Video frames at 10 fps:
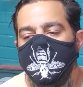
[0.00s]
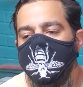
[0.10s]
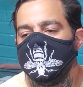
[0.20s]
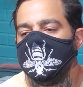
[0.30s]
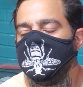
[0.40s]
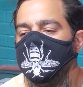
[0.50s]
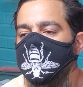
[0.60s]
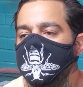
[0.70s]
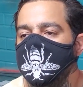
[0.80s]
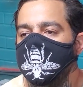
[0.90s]
At that
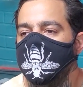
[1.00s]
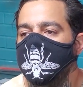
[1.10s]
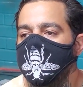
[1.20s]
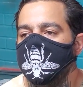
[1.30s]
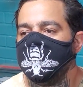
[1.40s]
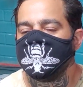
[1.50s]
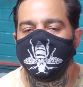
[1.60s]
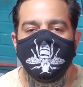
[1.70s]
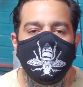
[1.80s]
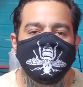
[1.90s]
point, uh, we
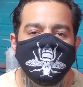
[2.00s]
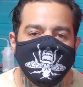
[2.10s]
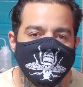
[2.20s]
start practicing,